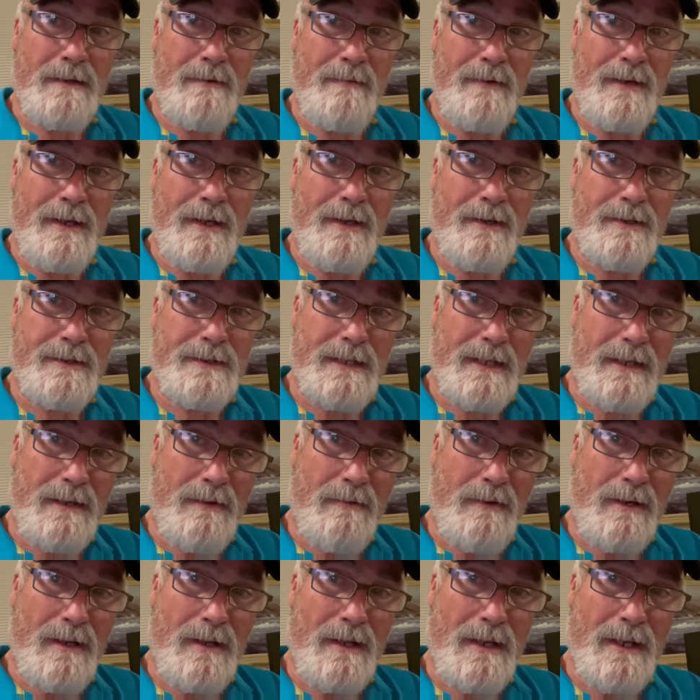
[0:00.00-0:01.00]
the videos and they
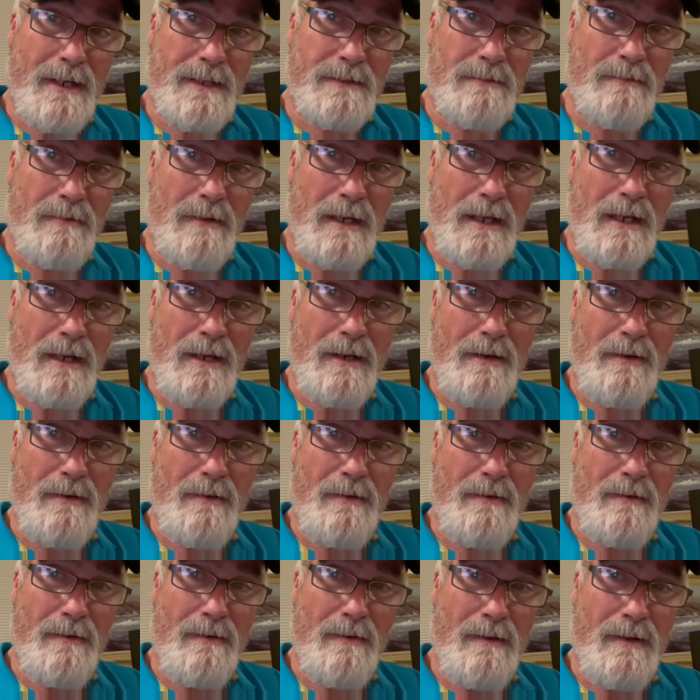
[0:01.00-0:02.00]
realize, wow,
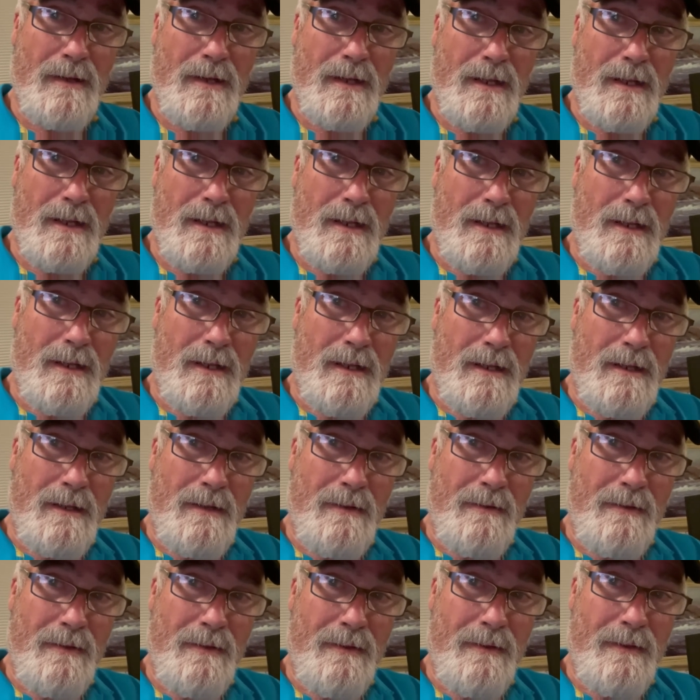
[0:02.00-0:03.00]

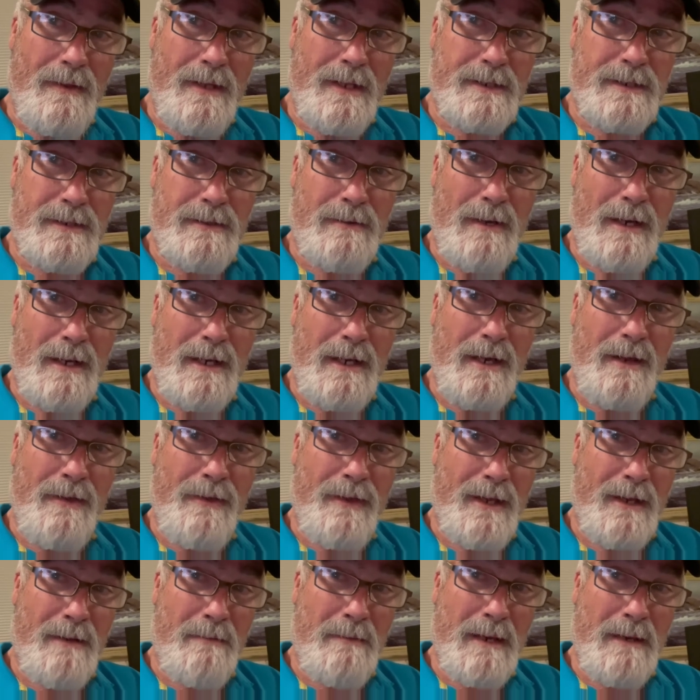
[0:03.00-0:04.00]
this trucking
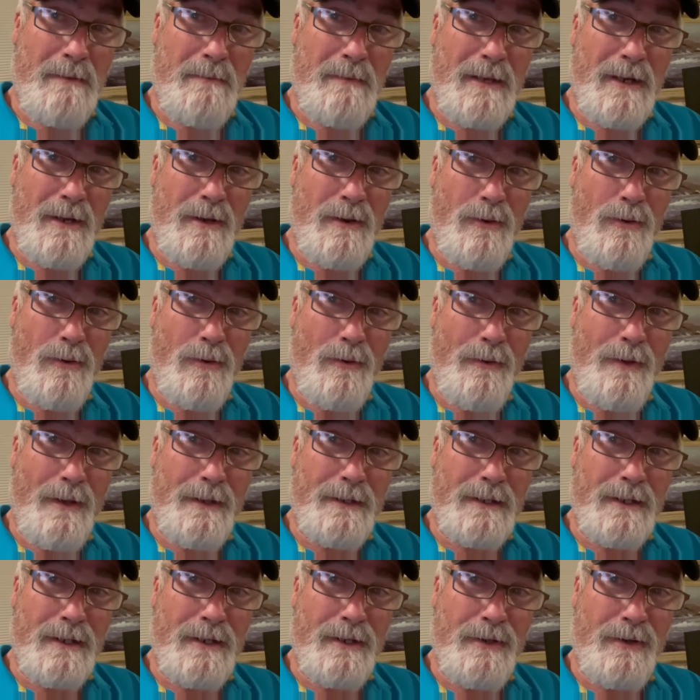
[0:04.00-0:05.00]
thing might be a cool thing
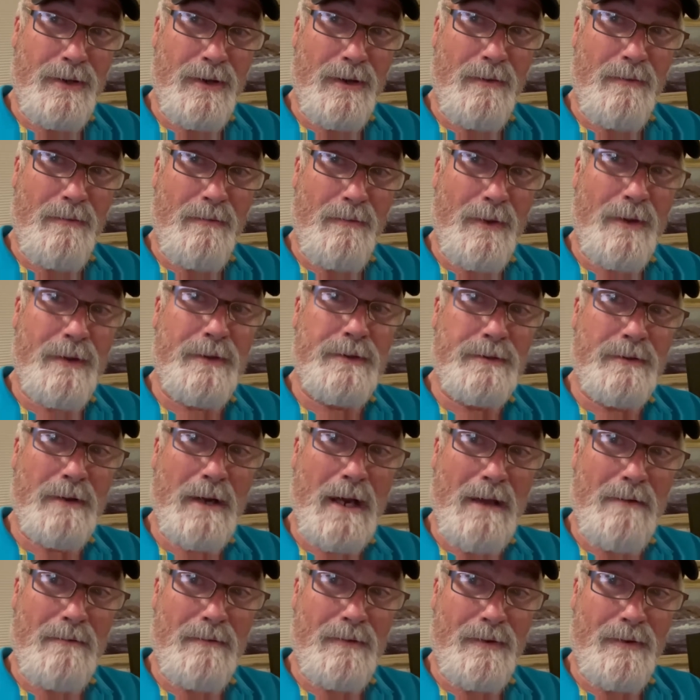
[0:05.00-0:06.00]
to do with
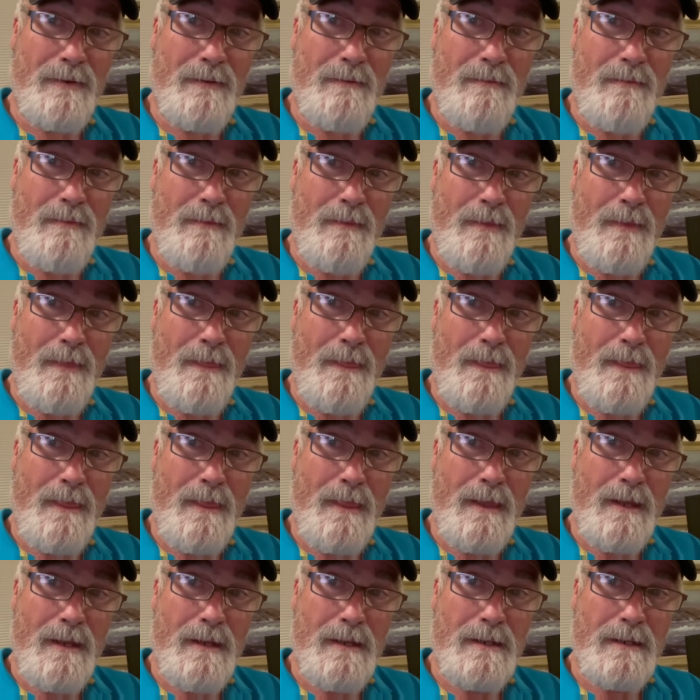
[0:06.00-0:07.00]
travel,
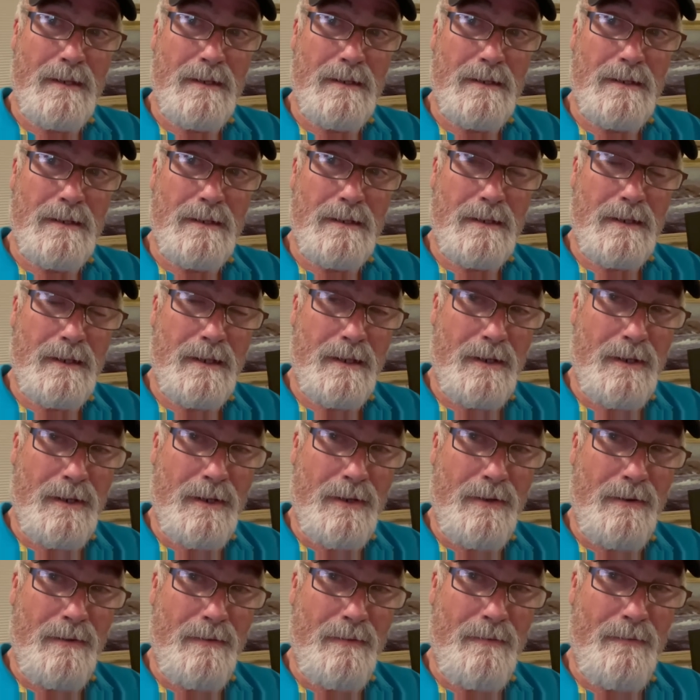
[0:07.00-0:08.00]
you
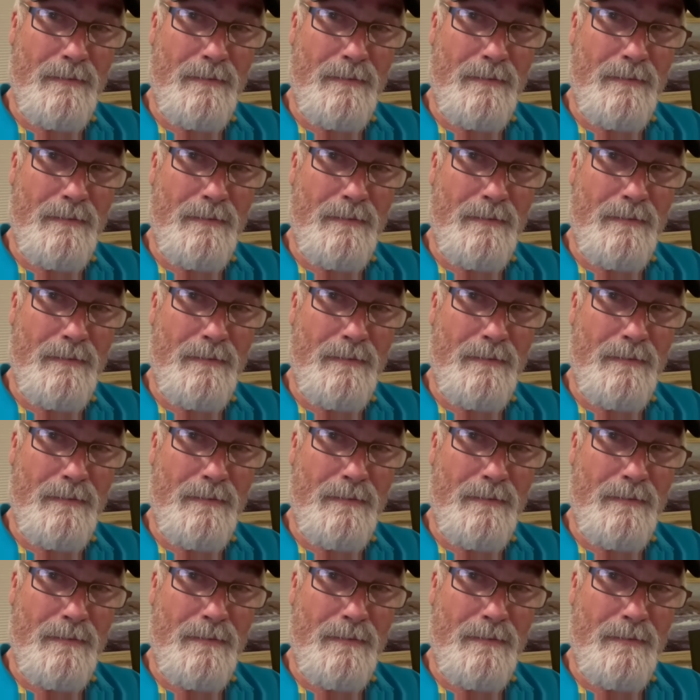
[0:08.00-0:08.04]
know?